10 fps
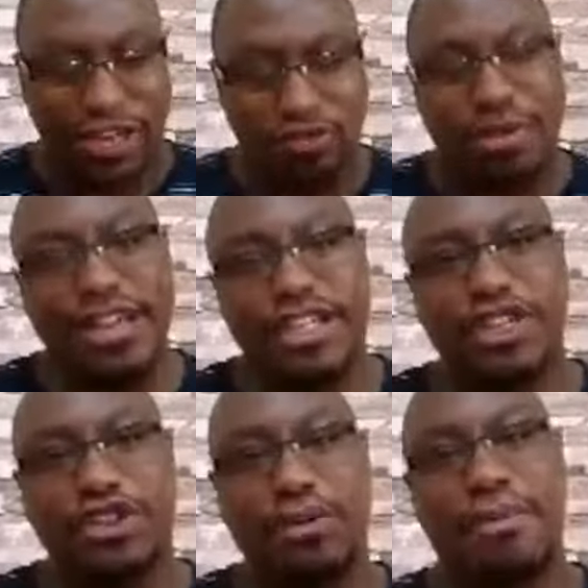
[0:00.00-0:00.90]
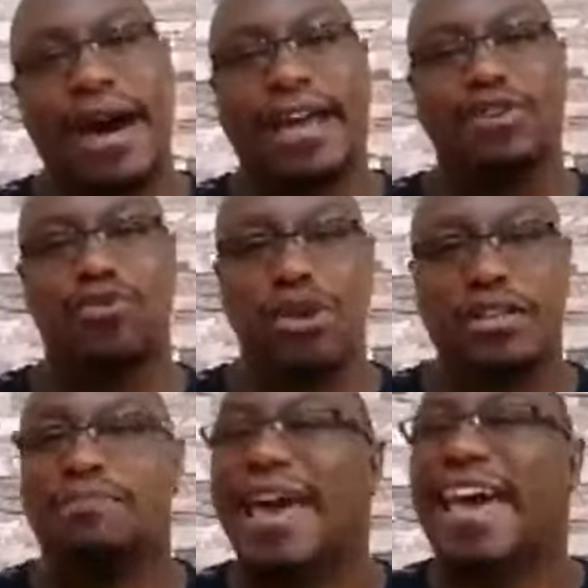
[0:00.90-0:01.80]
to paint in your mind
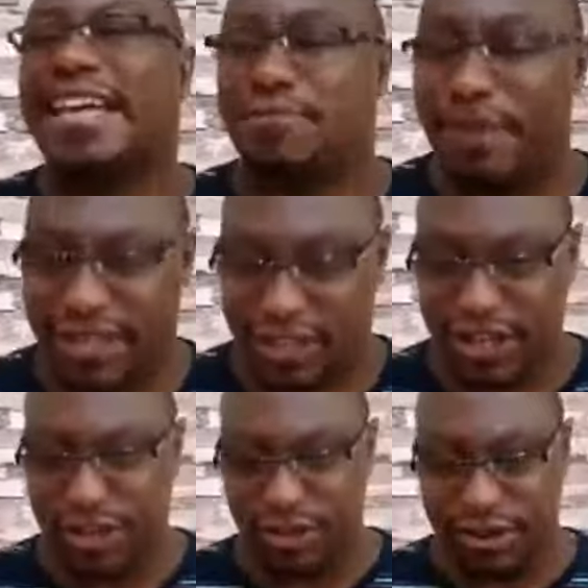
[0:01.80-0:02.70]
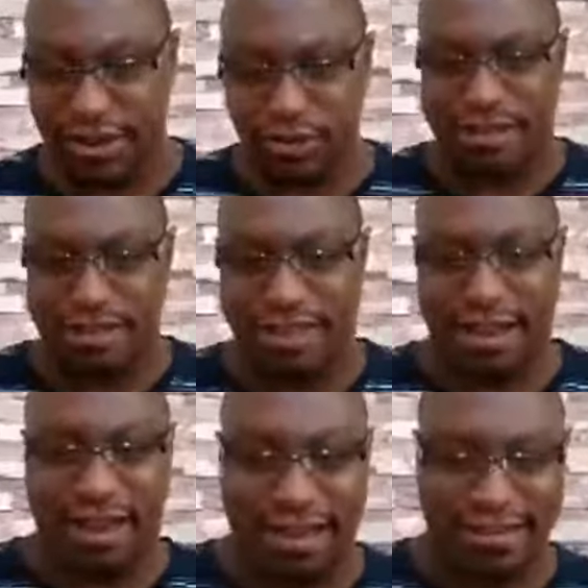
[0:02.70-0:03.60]
what expectation is with
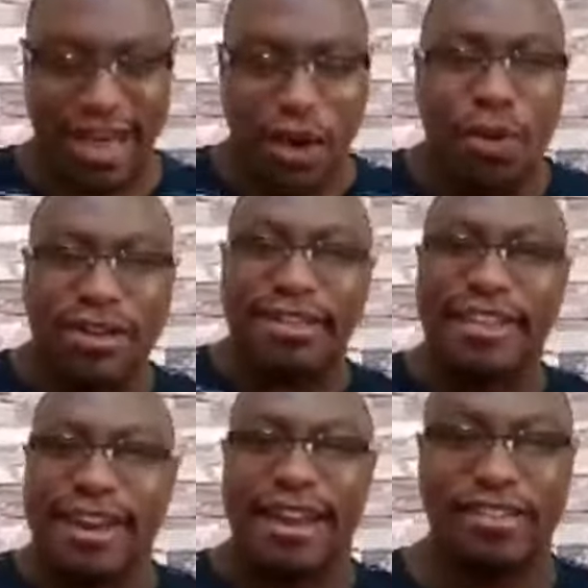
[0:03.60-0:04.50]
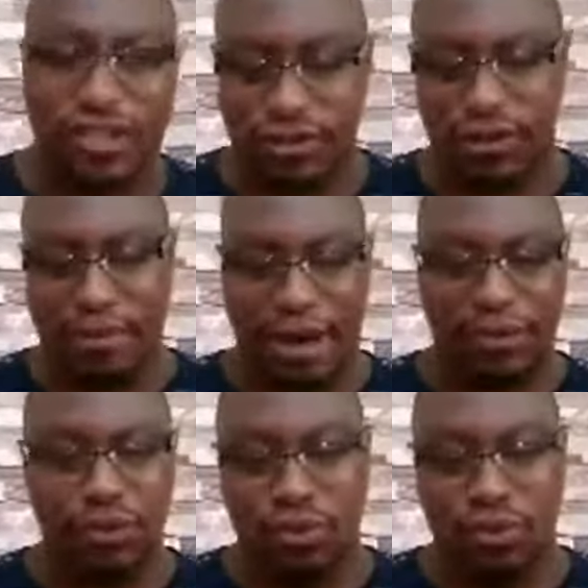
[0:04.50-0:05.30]
eagerness, what eagerness is all about.